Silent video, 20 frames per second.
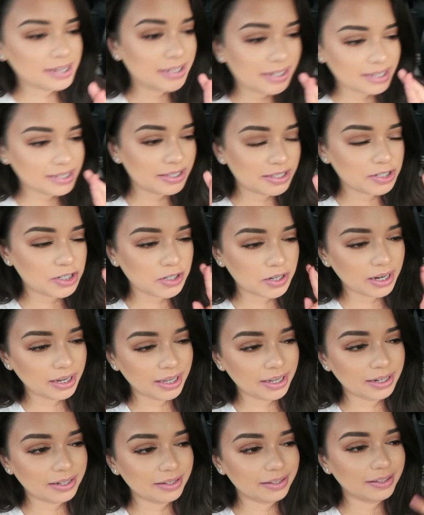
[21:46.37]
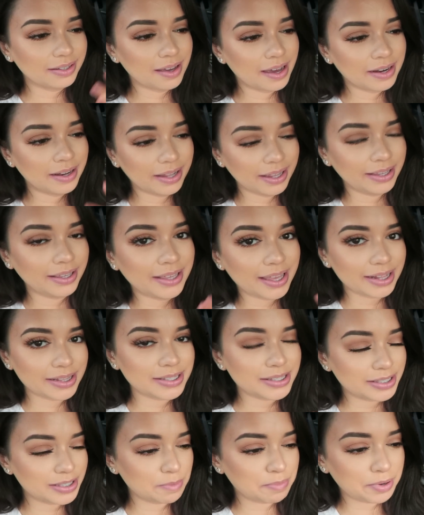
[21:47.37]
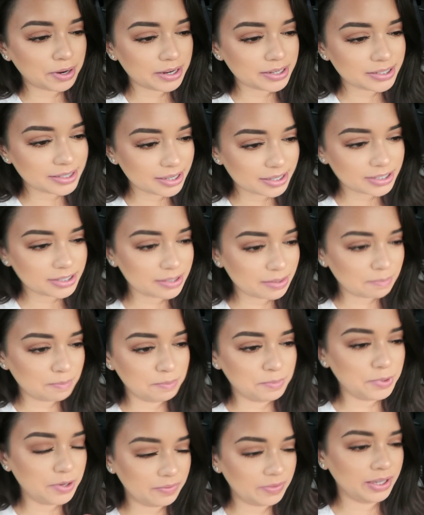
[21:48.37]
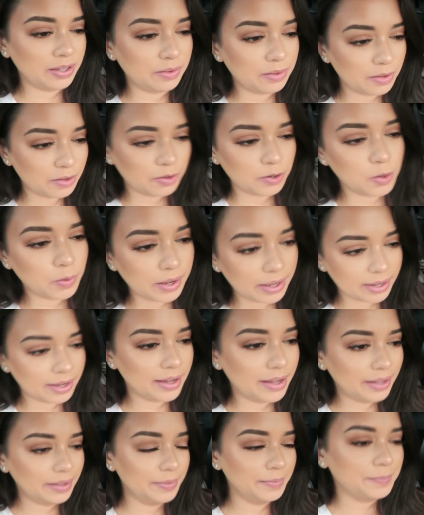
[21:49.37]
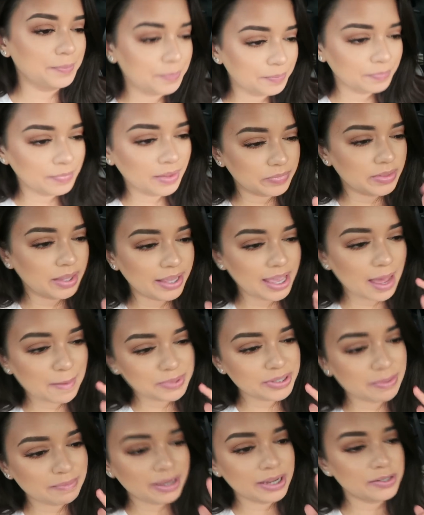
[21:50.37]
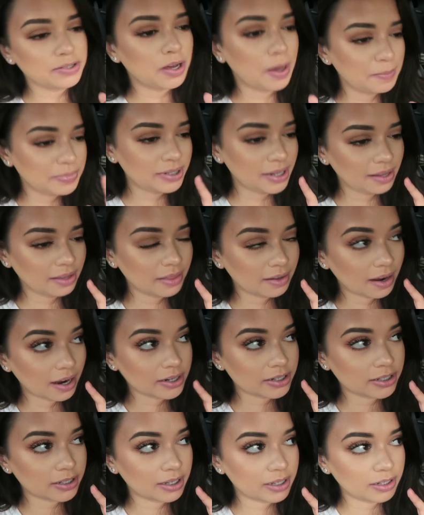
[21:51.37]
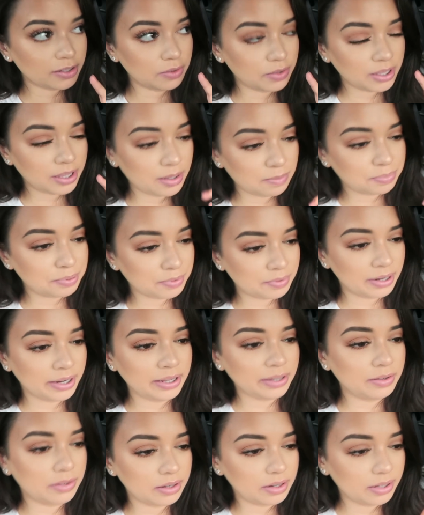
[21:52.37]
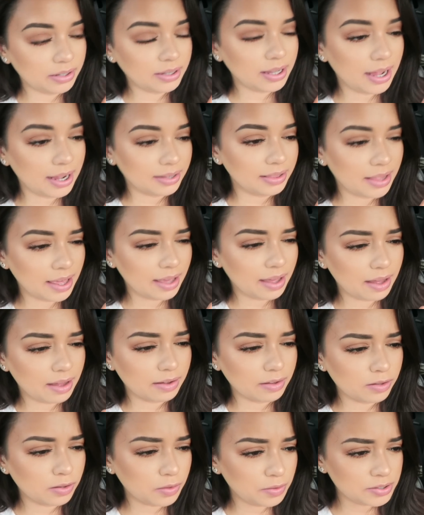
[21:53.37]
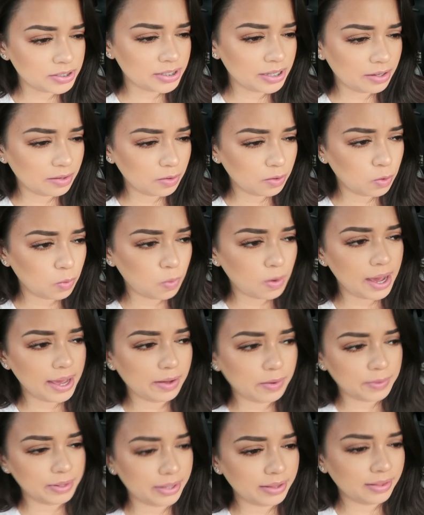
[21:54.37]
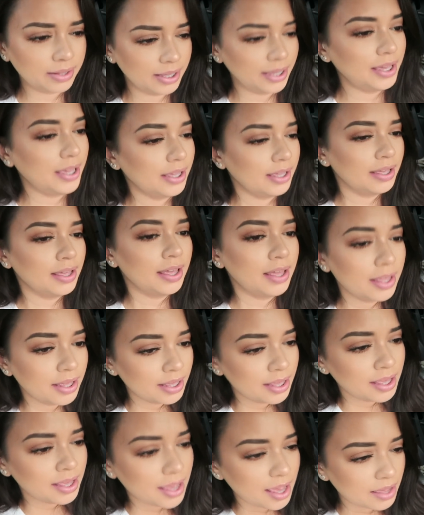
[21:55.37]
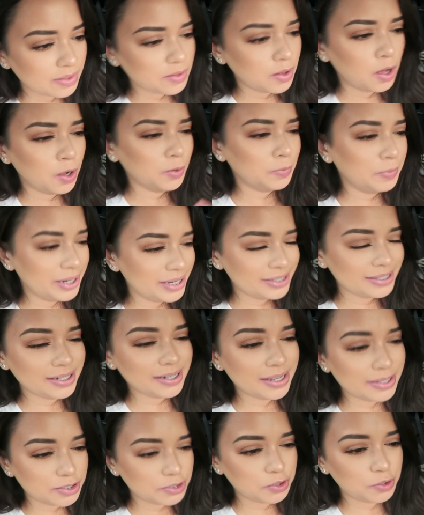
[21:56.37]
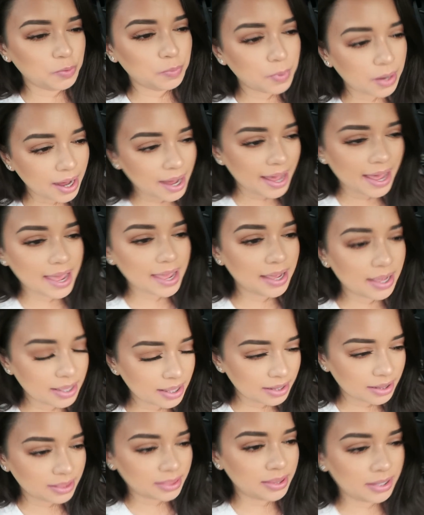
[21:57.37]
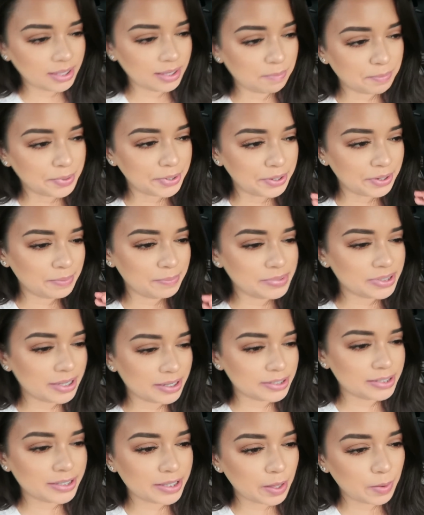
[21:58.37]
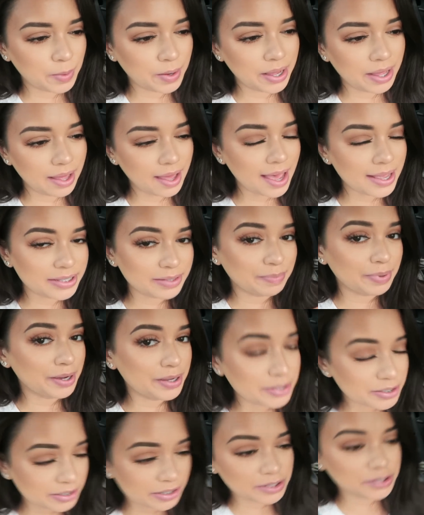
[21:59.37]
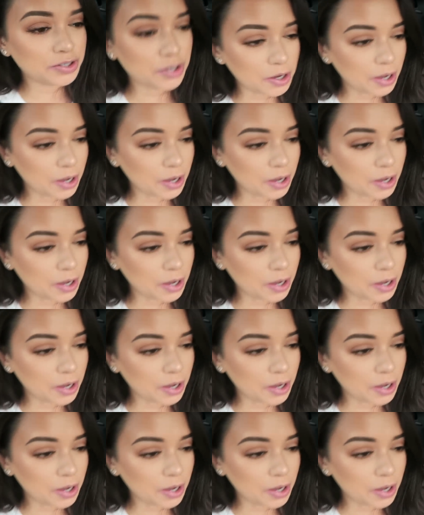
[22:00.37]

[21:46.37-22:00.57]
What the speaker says: that does the trick and kind of like gets the process moving along quicker. The gaps in my top teeth are actually looking pretty good. Like they are closing quite quickly. And the whole reason as to why the bottoms are slower as opposed to the